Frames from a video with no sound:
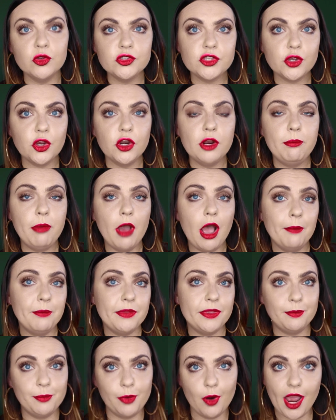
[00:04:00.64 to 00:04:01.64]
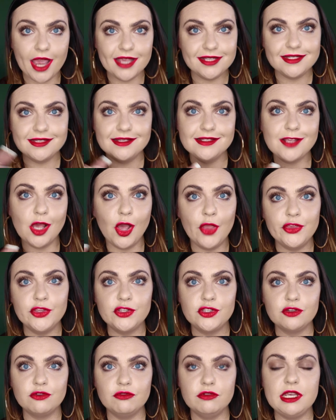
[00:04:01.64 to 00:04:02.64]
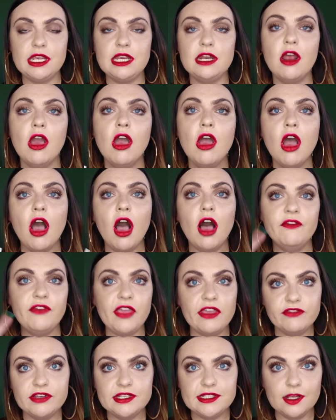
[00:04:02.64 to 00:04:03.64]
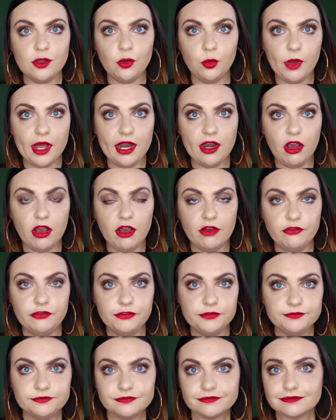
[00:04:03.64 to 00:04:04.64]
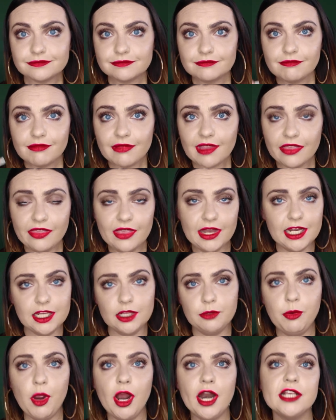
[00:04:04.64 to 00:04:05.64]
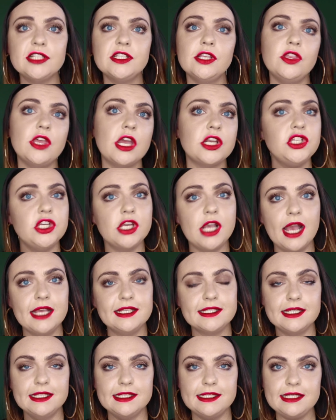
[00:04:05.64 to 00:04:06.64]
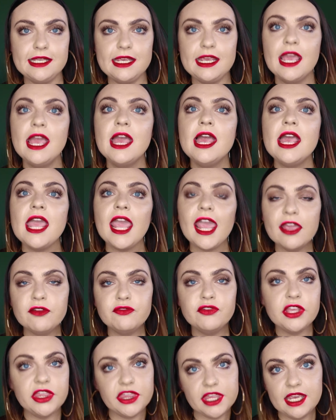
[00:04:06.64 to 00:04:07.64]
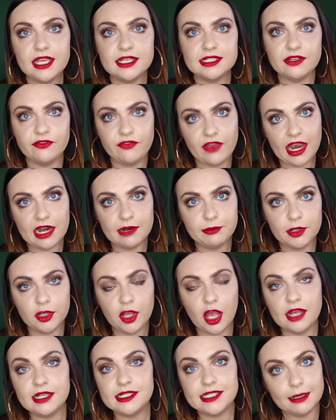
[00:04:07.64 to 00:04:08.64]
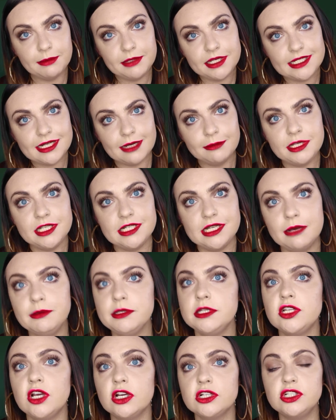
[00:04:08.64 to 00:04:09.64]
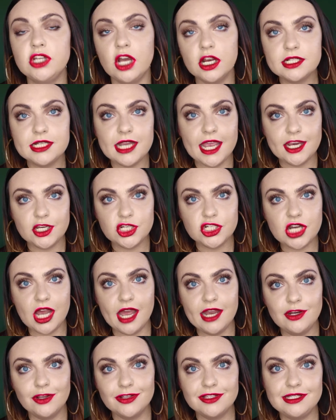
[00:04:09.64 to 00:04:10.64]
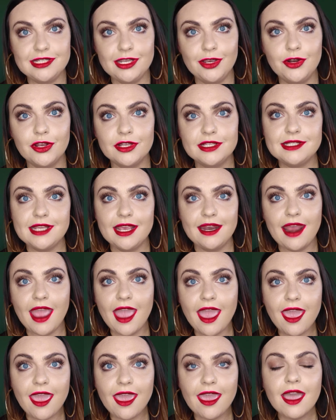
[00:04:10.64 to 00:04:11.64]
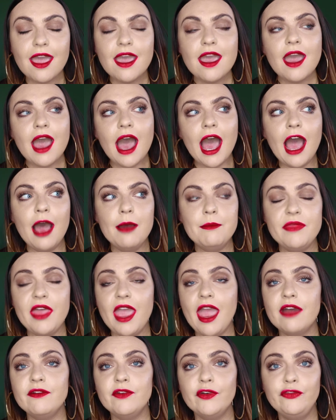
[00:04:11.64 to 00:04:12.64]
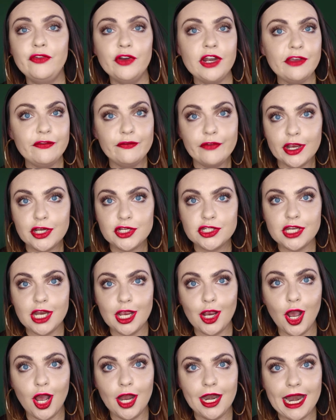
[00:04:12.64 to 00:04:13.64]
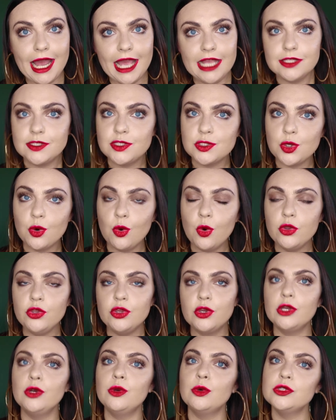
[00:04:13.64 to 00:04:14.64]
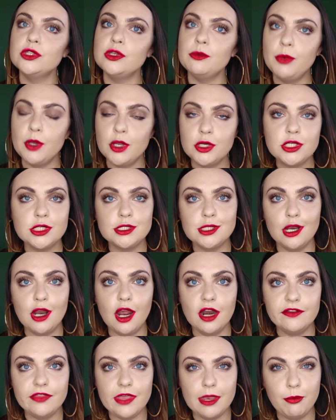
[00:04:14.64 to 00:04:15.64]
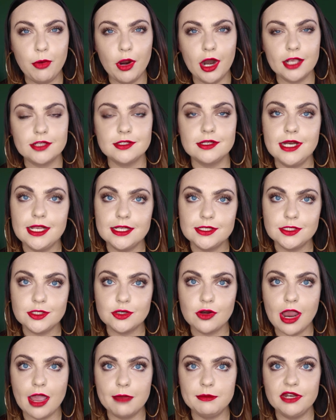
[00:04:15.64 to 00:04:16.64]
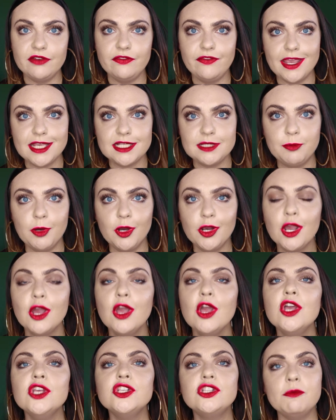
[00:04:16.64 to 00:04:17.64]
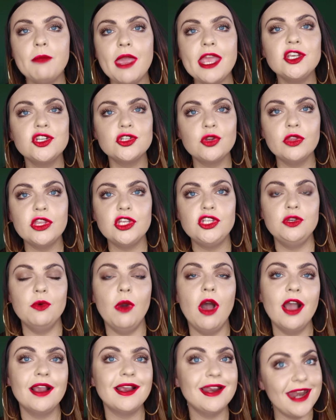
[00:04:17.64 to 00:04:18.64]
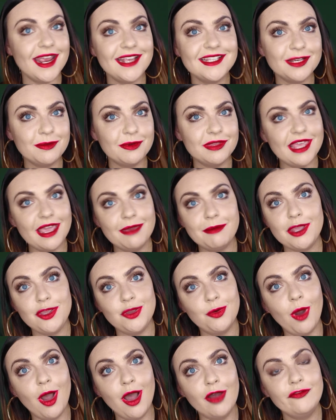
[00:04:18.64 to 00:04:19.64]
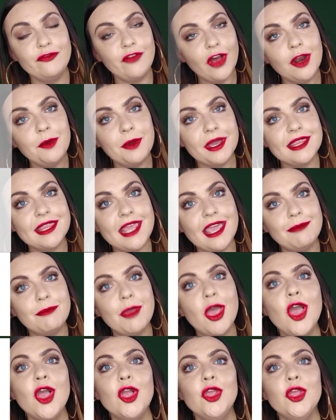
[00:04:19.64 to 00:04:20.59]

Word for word: also going to pop the prices on the screen of every single one of the little products that, you guys can see. Everything is available on www.doctoreckstein.co.za. Um, they have a fully functioning online store. You can also purchase a lot of their products on Instagram and Facebook. So make sure that you are connecting with them, you are following them,